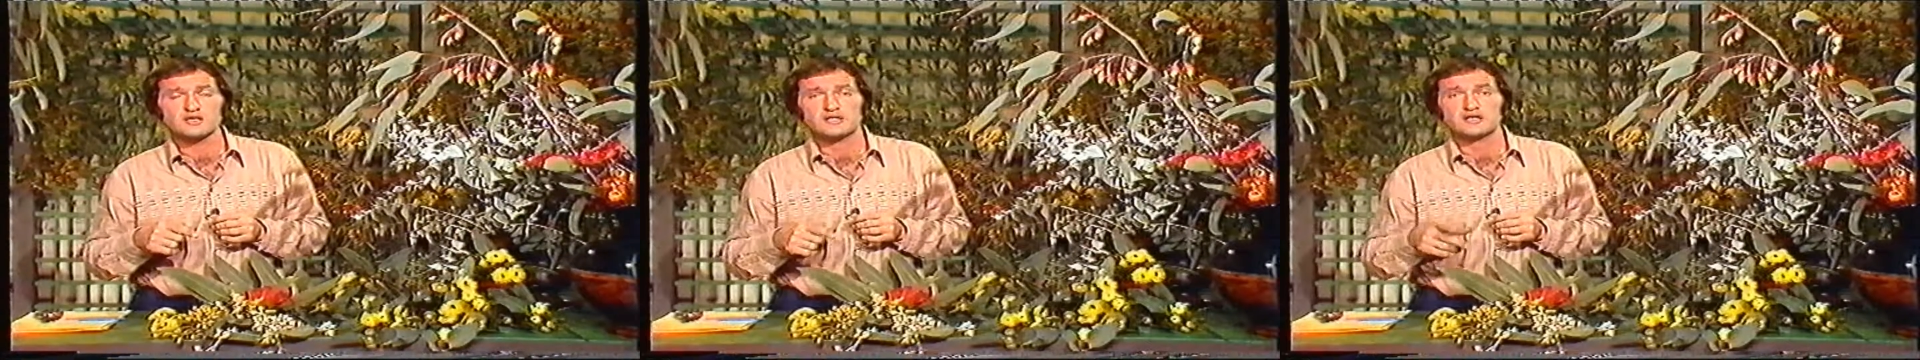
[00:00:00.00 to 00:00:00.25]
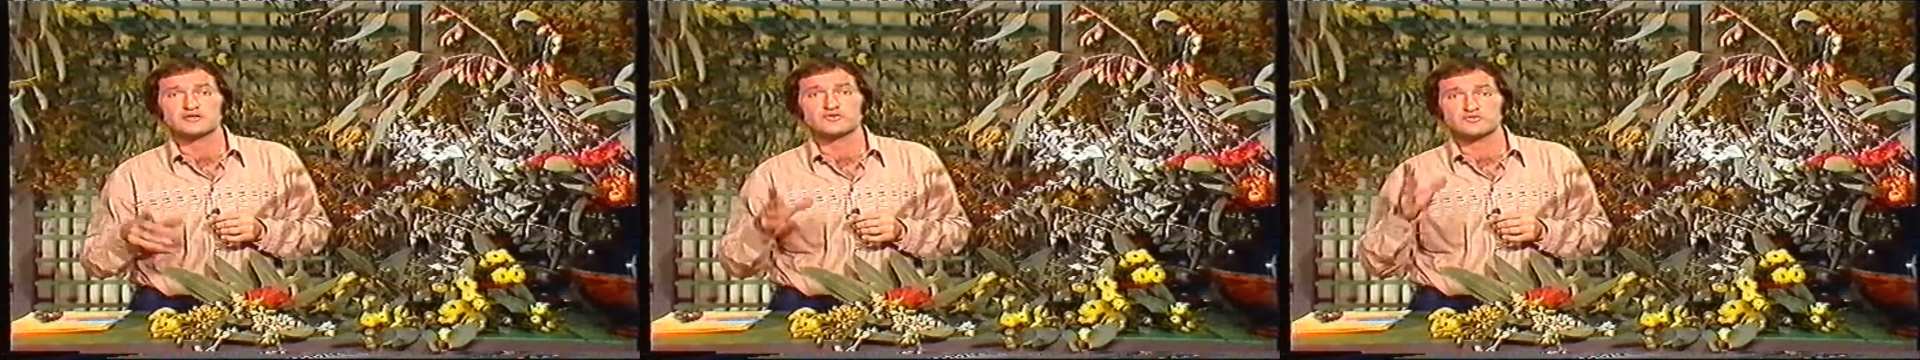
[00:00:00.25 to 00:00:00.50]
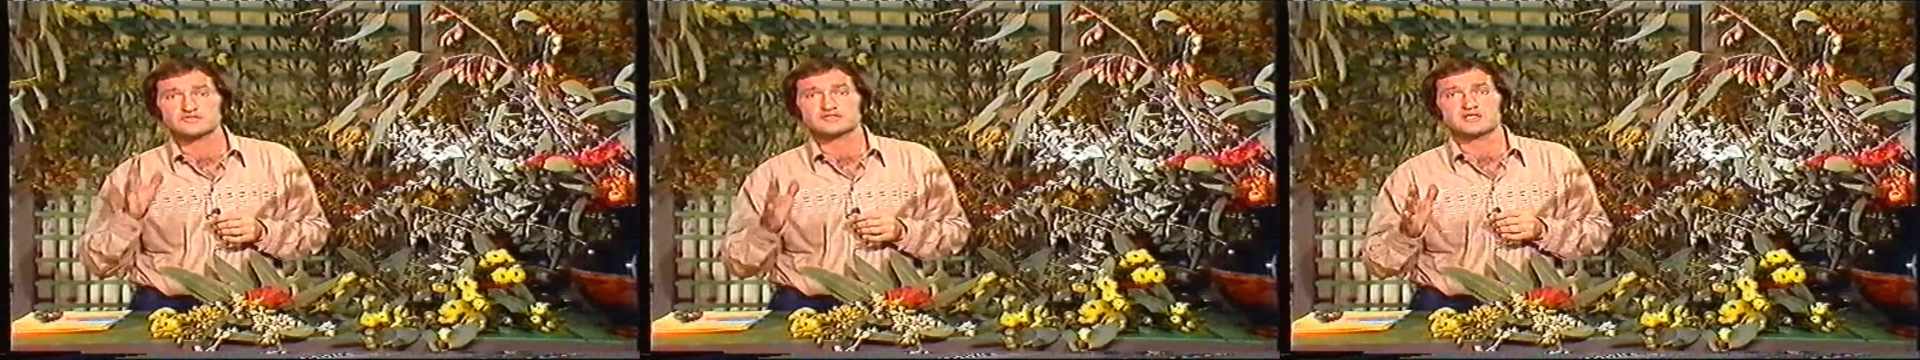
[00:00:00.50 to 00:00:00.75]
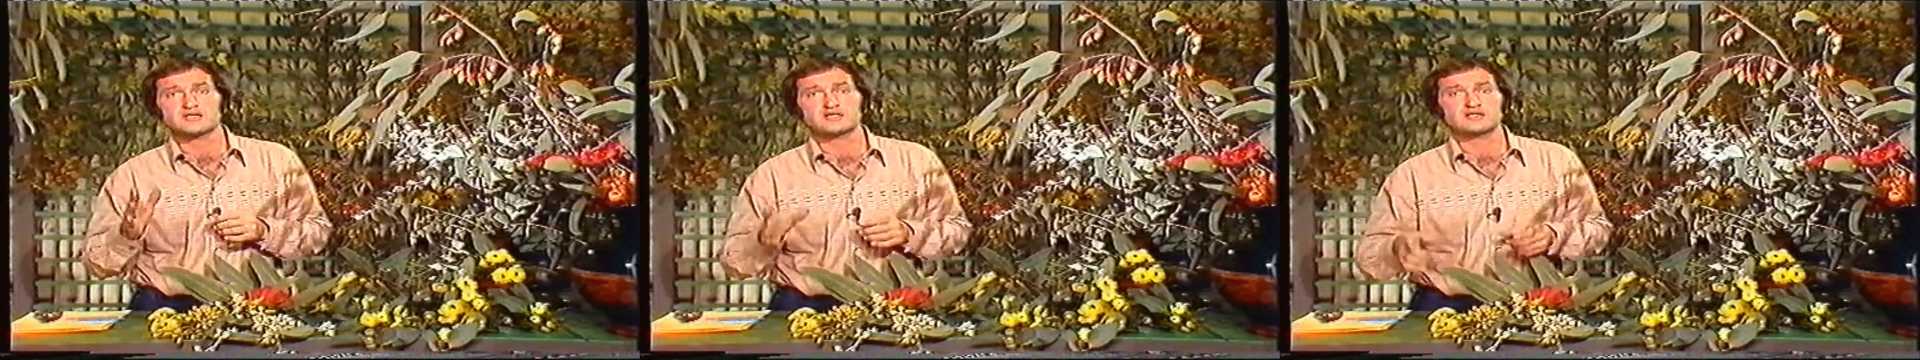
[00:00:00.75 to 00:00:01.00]
and not
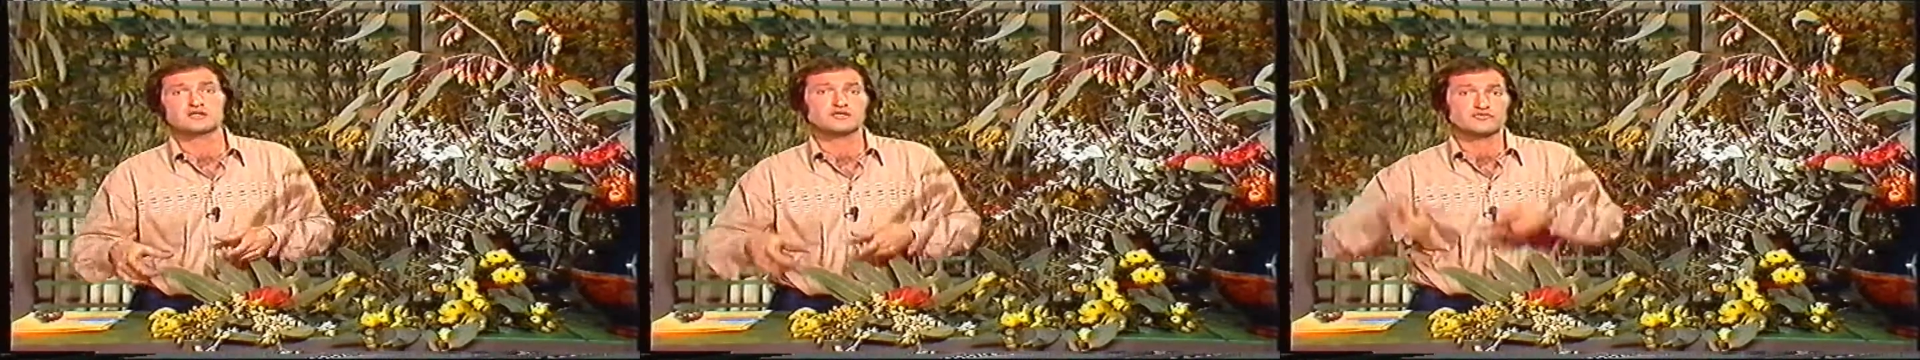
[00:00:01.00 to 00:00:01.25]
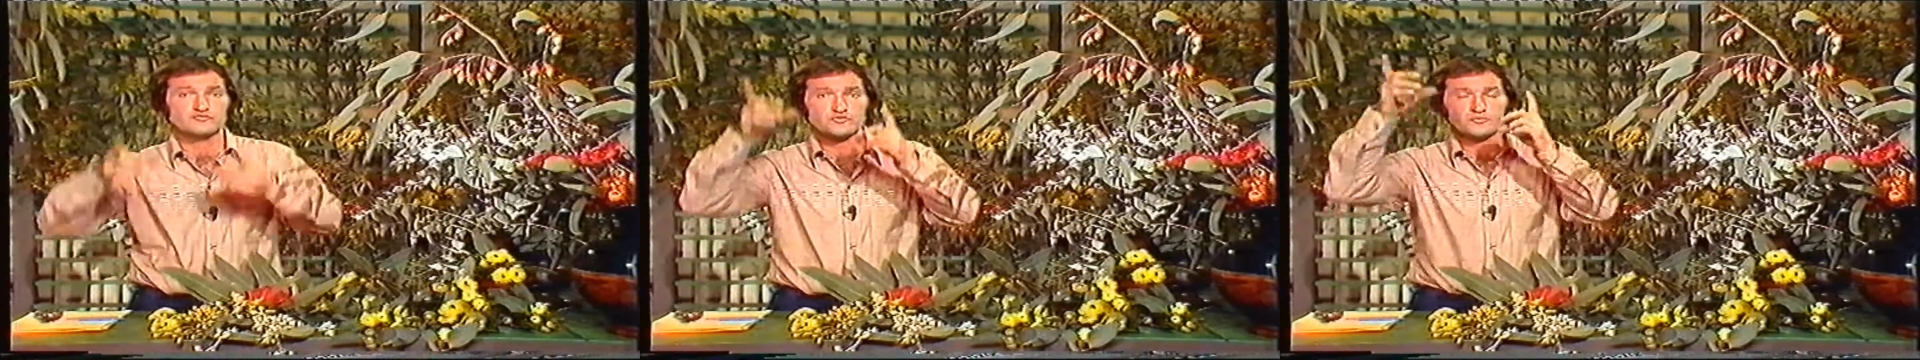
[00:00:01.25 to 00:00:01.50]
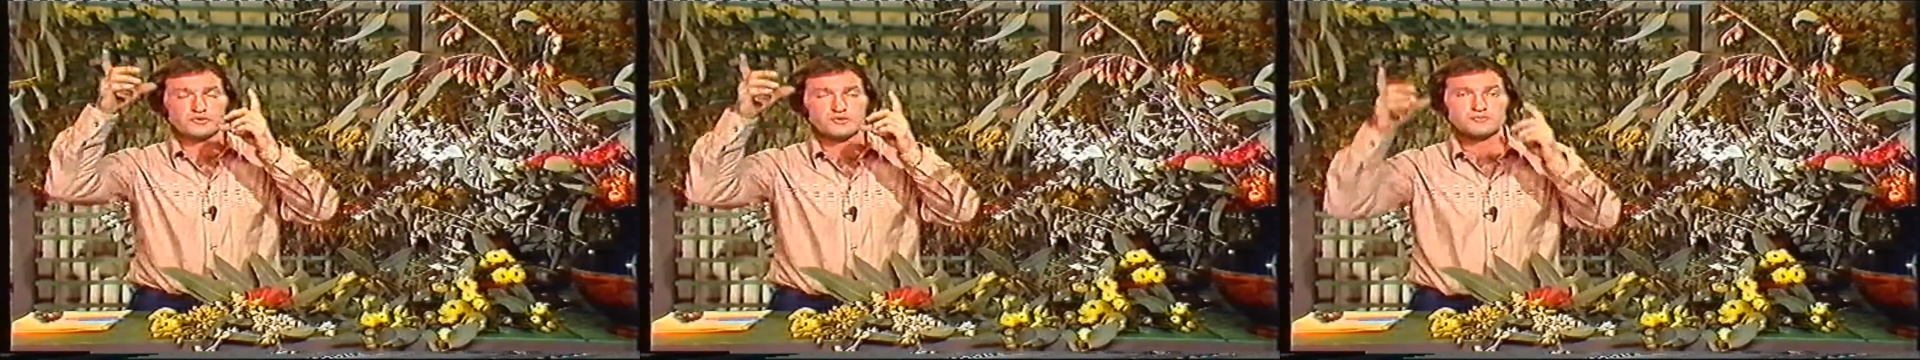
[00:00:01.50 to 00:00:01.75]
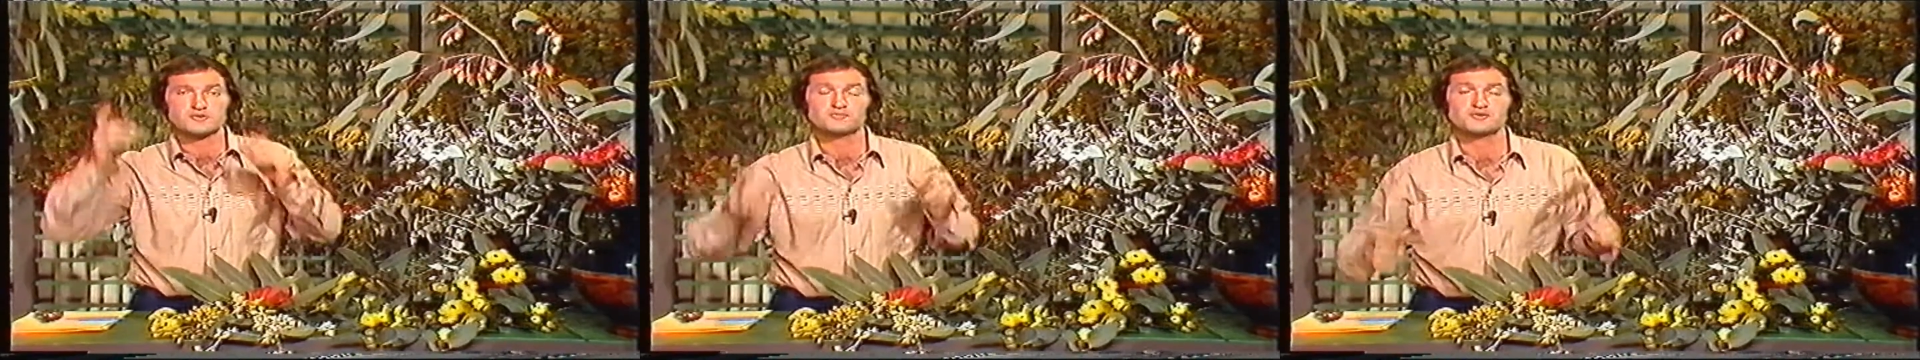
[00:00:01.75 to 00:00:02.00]
stake it and trim it up
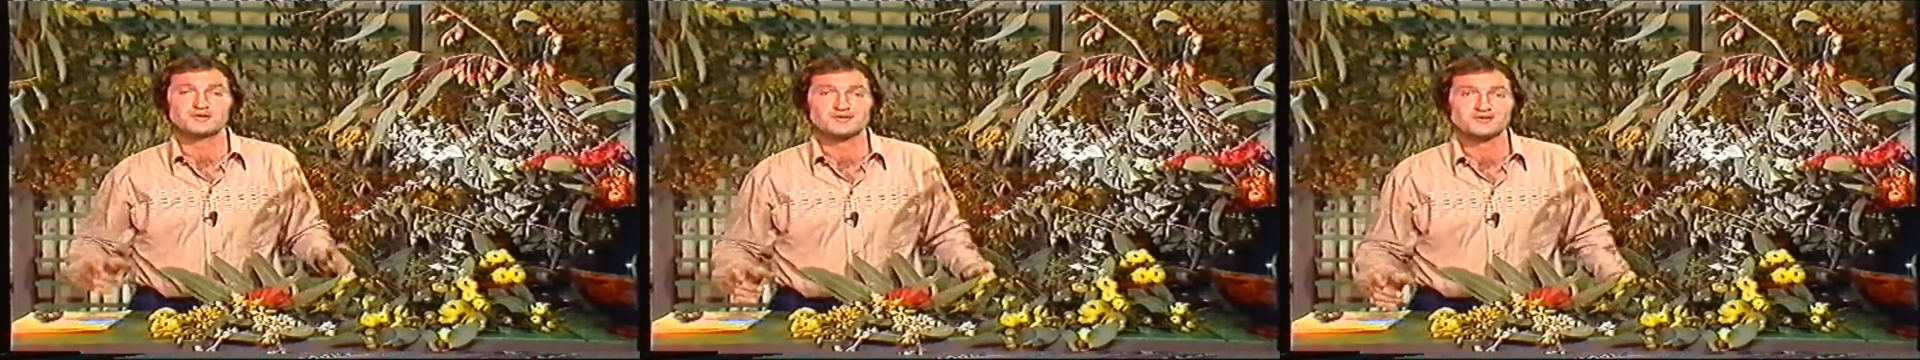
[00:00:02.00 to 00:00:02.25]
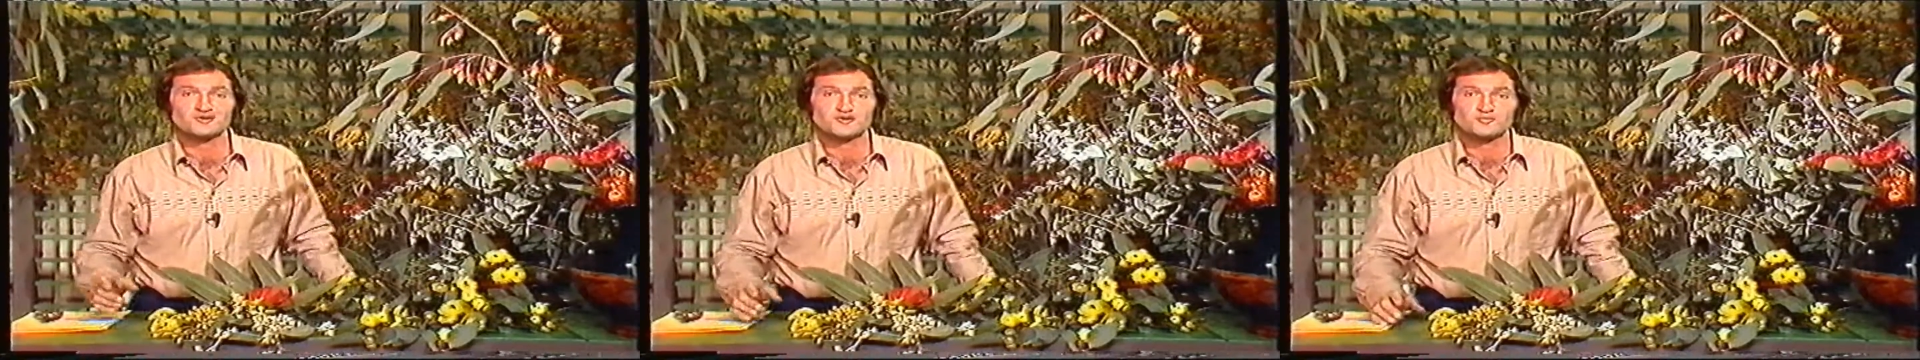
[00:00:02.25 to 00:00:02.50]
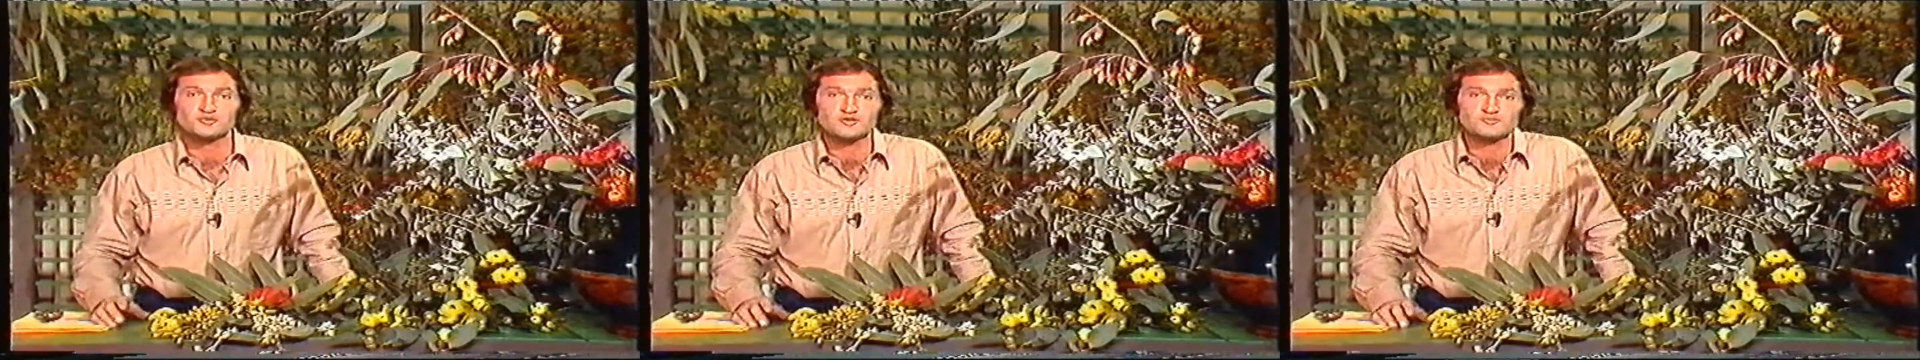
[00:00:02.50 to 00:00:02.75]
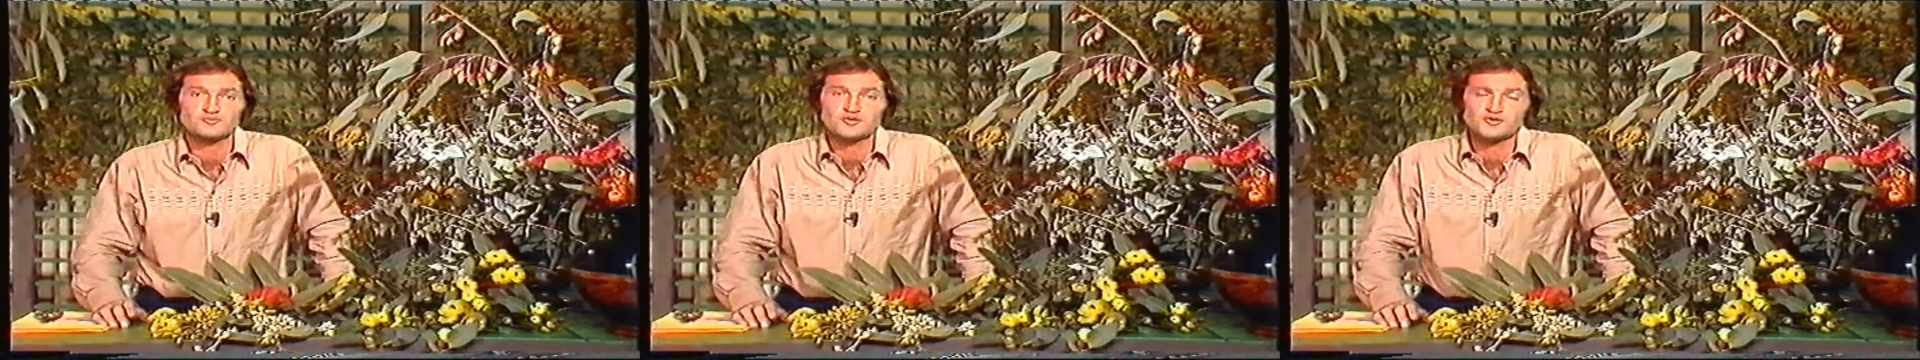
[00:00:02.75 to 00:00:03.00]
and make it like a
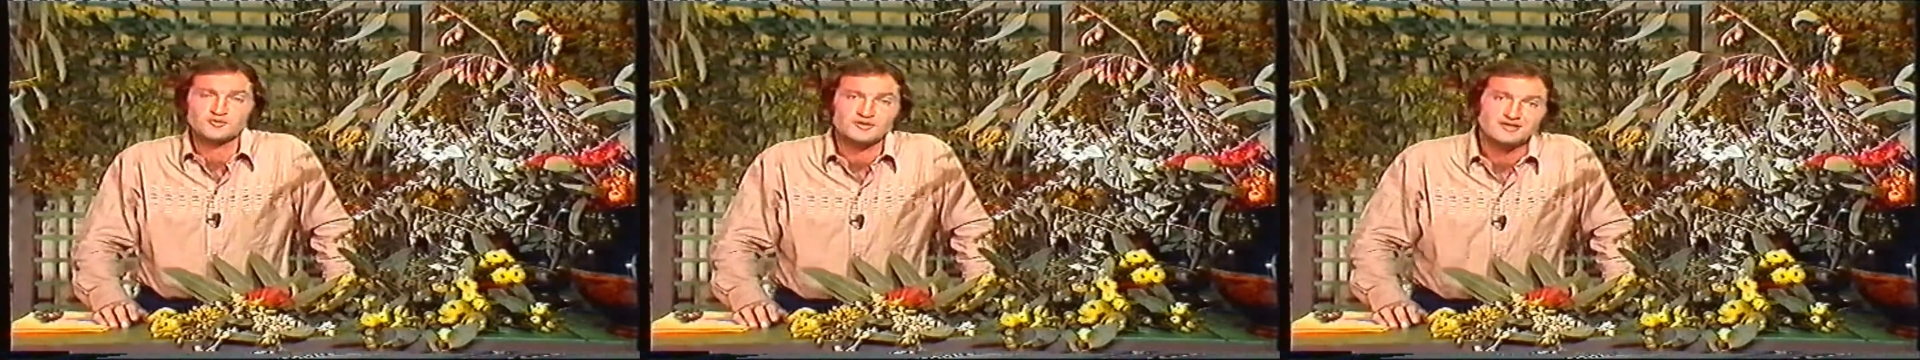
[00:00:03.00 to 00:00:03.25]
bean pole